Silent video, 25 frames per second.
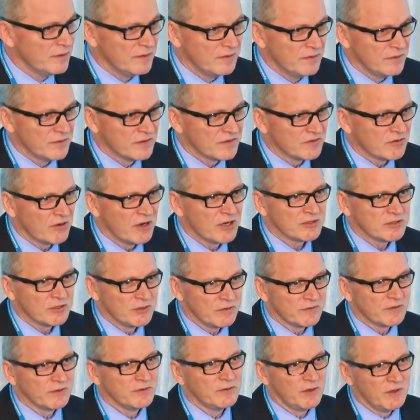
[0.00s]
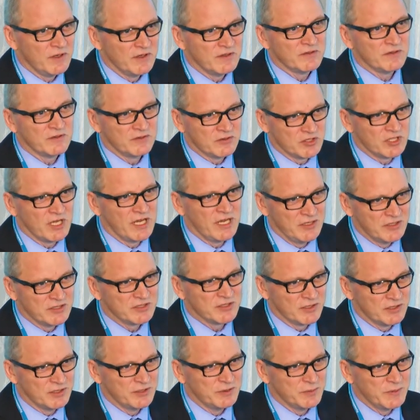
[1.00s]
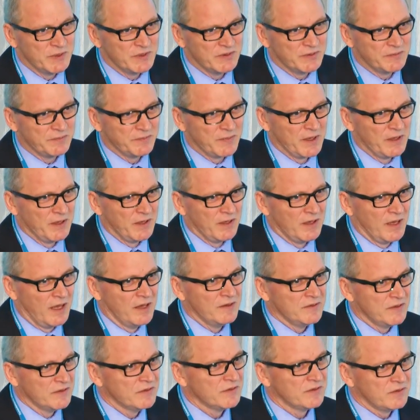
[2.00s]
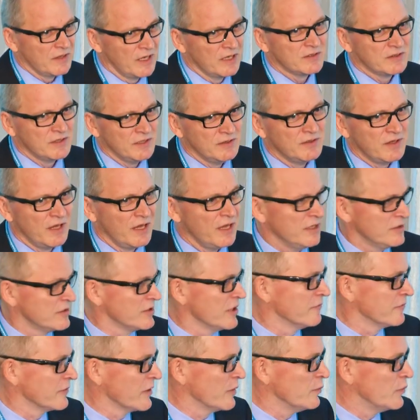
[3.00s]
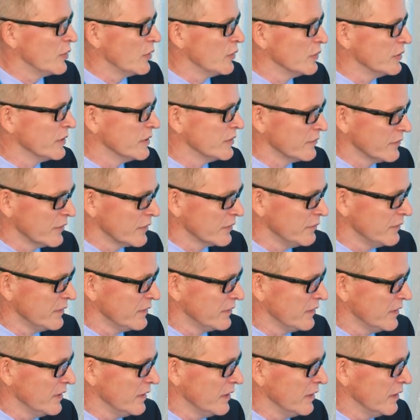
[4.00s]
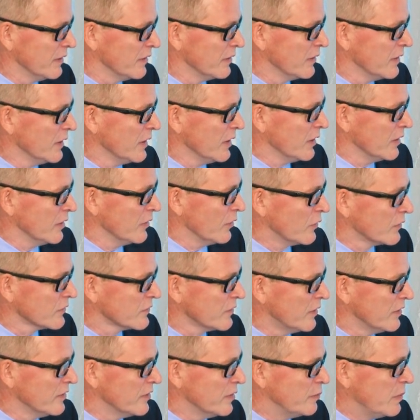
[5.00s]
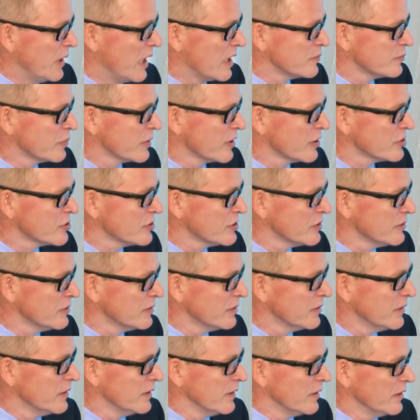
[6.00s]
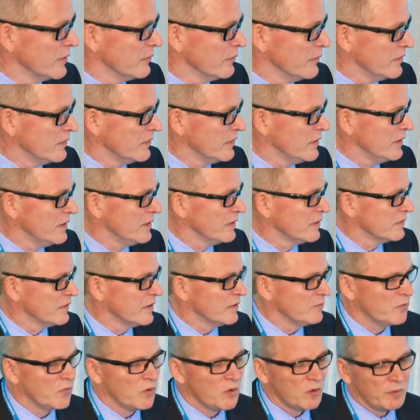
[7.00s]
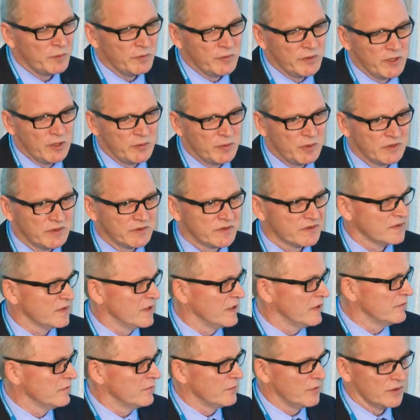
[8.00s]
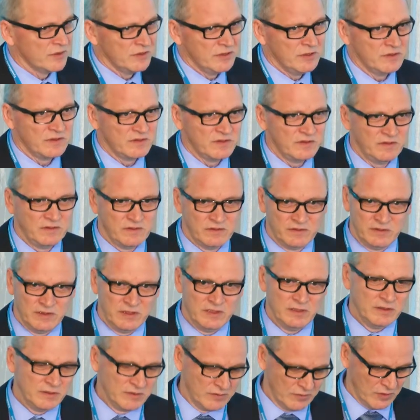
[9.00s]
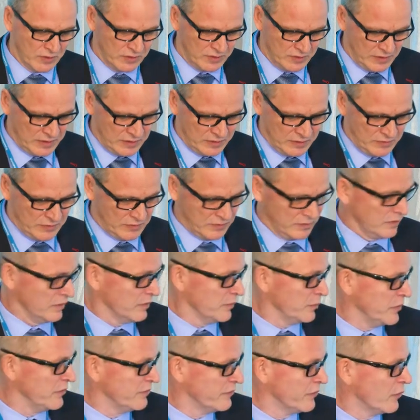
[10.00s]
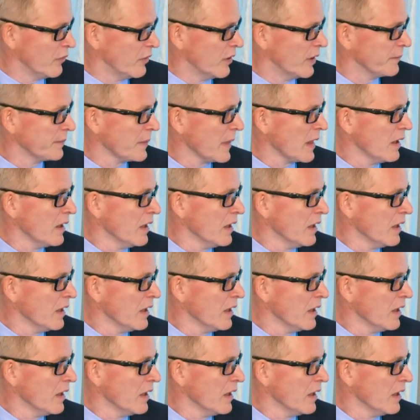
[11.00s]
The structure of the noise changed a little bit. And this is actually the HF component, what we see here. And also on the blood pressure, we see here then more nibbles than what you see not in before.